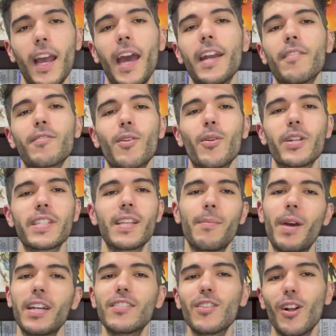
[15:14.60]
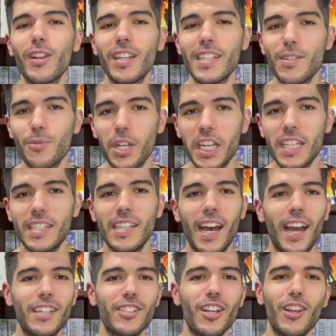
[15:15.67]
And of course, amongst all these reads,
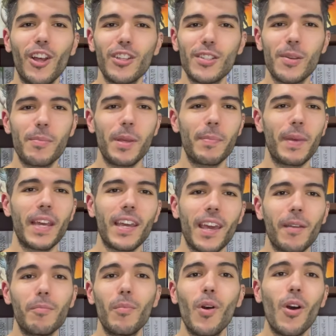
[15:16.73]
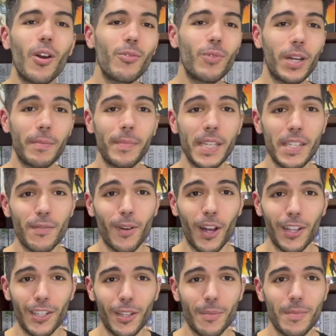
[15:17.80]
I shall also be picking more One Piece
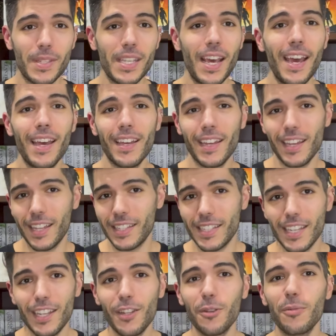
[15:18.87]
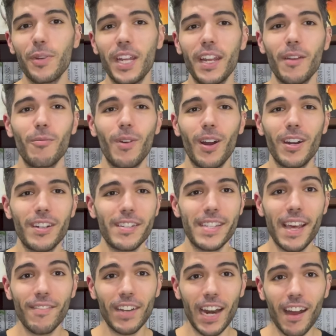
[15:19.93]
volumes, continue reading Water
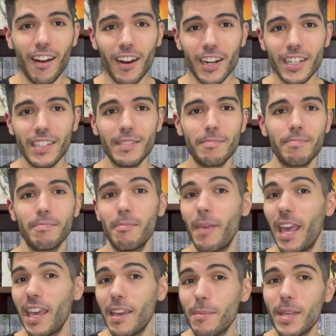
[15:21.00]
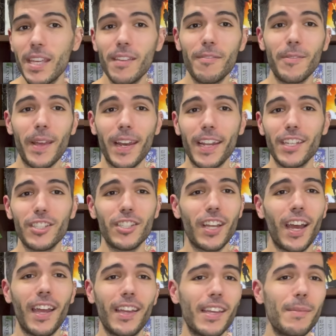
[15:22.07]
seven arc, maybe finish.
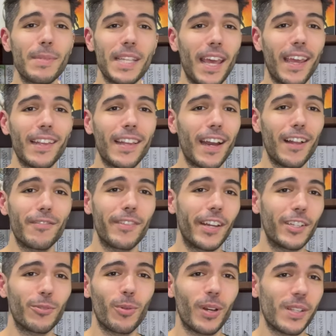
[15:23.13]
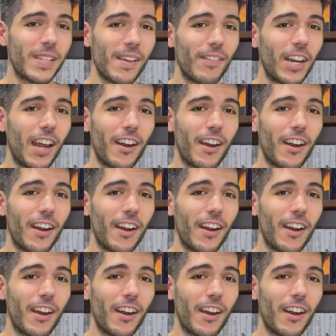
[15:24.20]
I keep saying that I'll finish Water seven